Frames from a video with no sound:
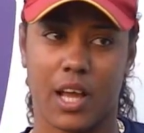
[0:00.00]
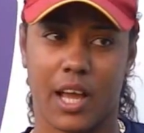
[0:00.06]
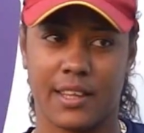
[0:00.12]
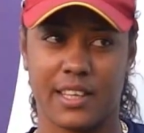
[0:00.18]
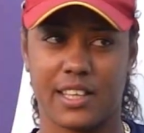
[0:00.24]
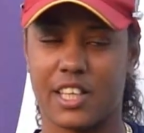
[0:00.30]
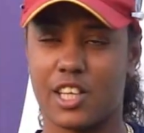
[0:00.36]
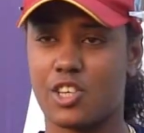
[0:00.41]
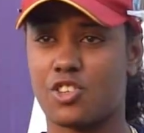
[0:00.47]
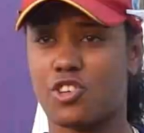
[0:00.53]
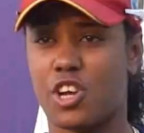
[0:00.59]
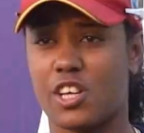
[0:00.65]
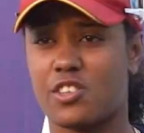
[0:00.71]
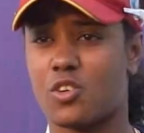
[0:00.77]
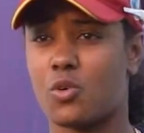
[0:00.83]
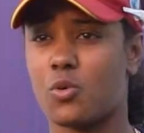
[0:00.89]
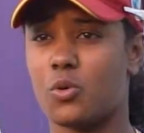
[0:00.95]
I think they just
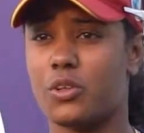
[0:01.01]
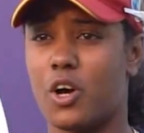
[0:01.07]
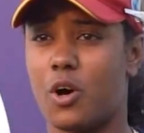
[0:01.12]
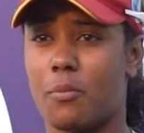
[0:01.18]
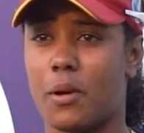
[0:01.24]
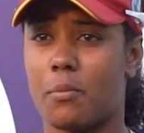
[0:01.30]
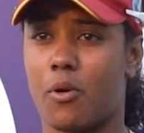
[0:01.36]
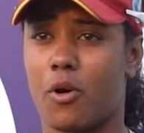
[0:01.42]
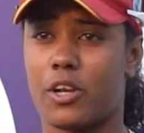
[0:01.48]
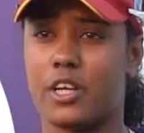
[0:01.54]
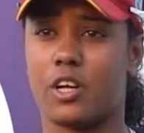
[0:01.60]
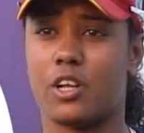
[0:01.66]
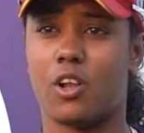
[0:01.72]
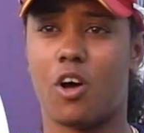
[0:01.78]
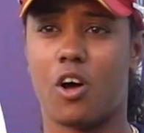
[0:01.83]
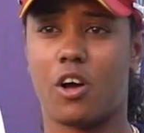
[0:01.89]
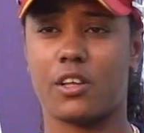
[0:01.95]
tried to cool down my body
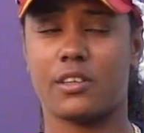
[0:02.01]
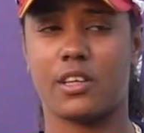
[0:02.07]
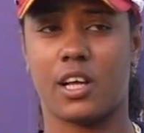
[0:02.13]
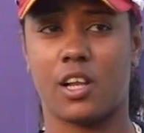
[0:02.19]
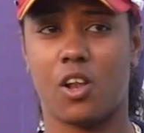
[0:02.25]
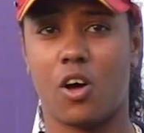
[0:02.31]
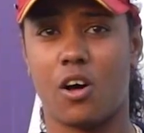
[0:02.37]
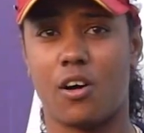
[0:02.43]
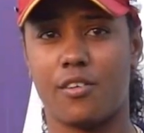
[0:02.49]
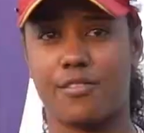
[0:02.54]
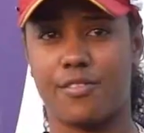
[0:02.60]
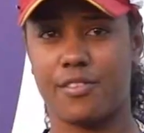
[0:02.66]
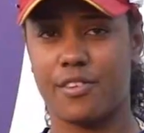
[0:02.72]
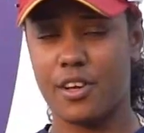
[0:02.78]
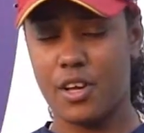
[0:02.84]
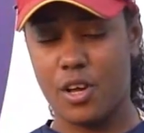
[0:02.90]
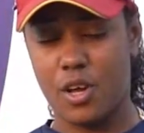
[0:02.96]
a lot of
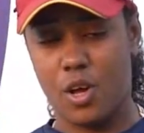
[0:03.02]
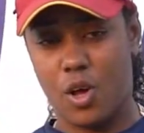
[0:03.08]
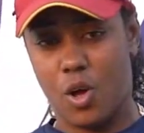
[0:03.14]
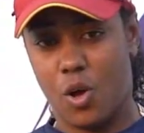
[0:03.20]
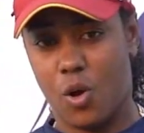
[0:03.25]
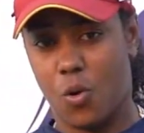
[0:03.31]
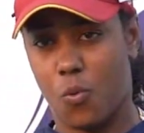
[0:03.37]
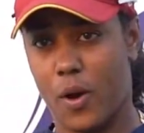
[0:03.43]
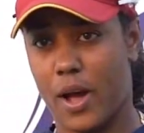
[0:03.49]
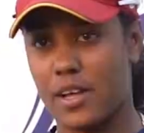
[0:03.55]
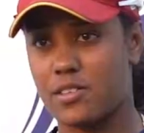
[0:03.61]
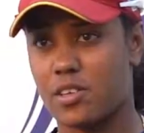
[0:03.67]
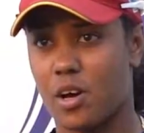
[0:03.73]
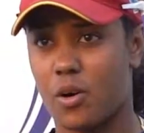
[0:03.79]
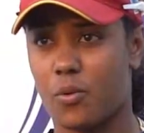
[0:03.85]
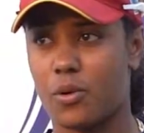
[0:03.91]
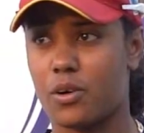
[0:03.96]
wet
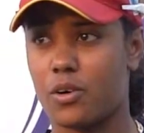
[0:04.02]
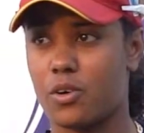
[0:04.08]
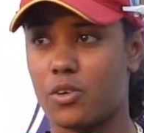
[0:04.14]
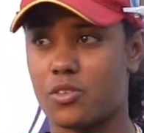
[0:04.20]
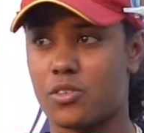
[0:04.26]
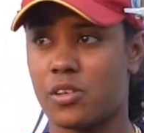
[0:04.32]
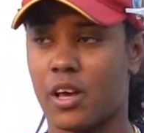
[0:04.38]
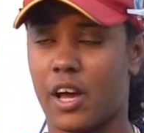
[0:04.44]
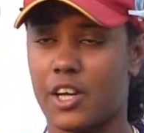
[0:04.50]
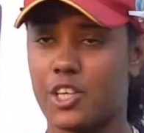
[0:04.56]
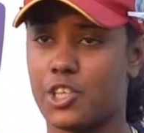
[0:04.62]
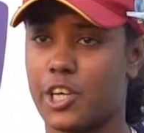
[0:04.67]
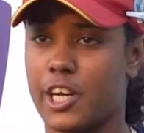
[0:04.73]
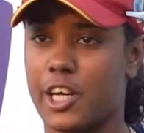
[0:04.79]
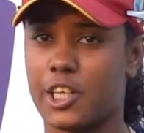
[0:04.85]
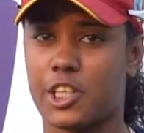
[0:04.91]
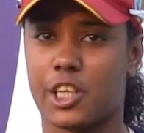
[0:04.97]
towels,
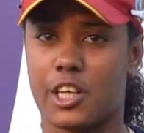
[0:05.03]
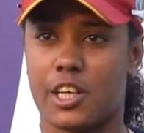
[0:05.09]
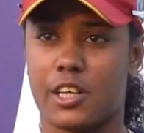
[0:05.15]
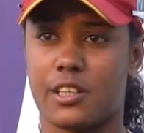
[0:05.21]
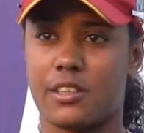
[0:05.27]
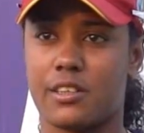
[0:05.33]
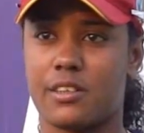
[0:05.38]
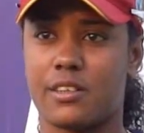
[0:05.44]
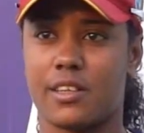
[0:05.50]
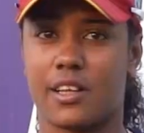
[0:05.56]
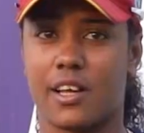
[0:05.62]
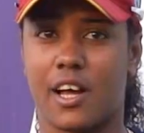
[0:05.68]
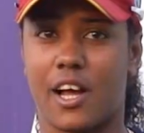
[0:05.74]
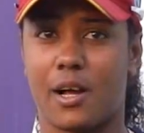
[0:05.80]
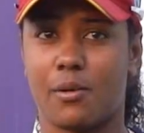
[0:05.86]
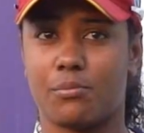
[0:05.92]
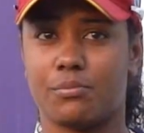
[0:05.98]
hydration,
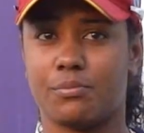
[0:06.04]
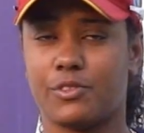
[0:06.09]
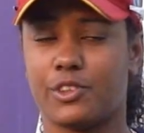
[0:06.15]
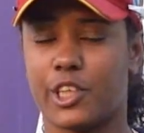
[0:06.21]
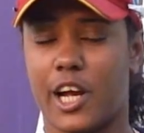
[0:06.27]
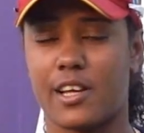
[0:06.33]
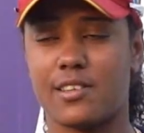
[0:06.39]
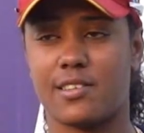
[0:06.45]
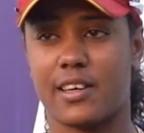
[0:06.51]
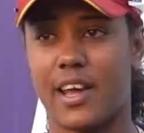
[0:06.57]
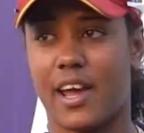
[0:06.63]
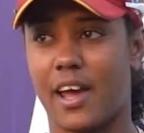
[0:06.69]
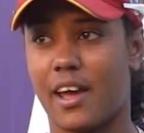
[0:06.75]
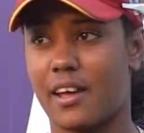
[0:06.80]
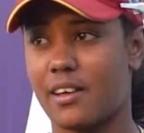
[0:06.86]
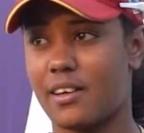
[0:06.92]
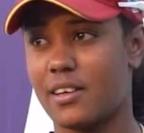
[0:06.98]
trying to
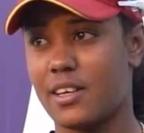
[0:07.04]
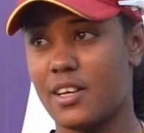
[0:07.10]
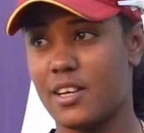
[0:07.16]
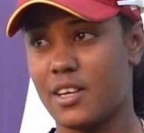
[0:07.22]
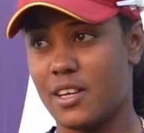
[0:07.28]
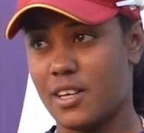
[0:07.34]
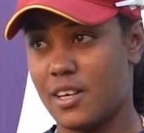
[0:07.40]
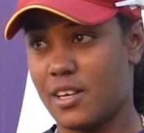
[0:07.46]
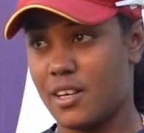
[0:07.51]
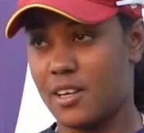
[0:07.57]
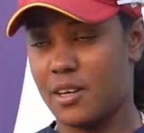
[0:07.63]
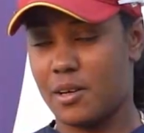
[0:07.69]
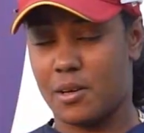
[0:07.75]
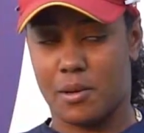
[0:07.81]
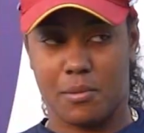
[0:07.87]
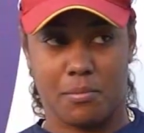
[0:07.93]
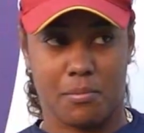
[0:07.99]
get
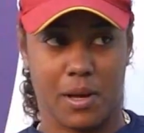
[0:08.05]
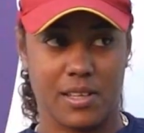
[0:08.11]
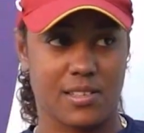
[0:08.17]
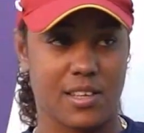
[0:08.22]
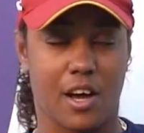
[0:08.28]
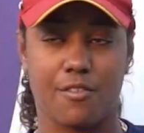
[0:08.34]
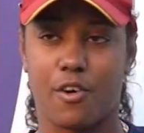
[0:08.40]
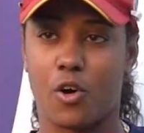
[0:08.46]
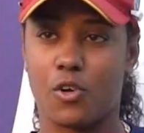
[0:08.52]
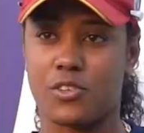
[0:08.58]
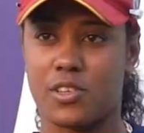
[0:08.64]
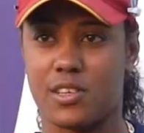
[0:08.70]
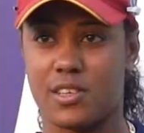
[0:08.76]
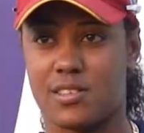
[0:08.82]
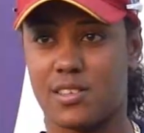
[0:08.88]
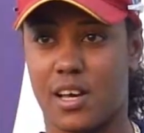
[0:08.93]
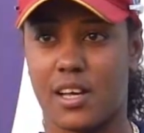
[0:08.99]
myself out to
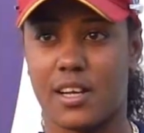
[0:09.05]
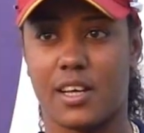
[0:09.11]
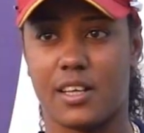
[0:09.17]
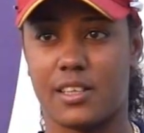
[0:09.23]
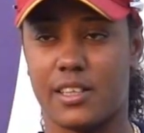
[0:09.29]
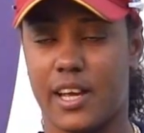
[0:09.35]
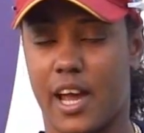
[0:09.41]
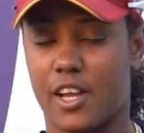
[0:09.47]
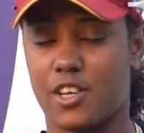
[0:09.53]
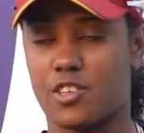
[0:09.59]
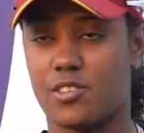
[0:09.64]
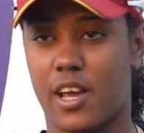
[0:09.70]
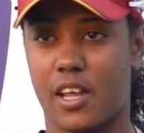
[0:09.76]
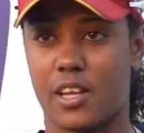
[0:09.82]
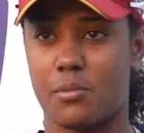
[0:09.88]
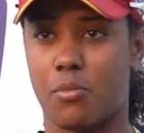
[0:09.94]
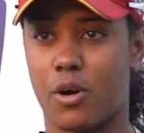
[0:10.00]
the sun and just
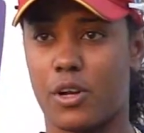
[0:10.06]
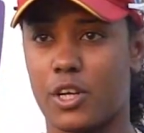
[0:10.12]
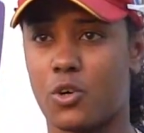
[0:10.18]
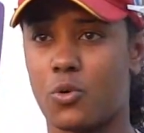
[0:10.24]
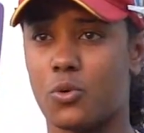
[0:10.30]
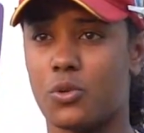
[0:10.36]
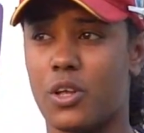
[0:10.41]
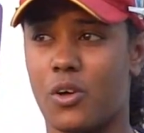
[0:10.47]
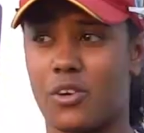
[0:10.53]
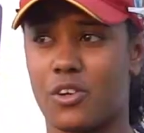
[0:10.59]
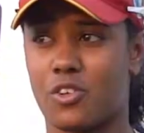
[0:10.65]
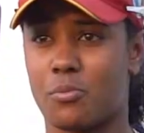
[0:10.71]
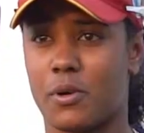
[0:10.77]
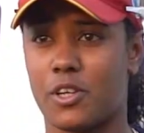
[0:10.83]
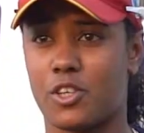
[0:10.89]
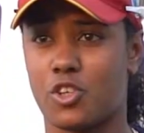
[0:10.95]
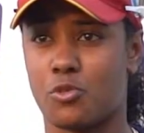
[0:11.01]
get the body cooled down
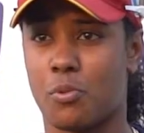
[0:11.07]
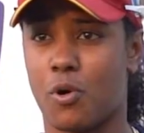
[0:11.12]
as much as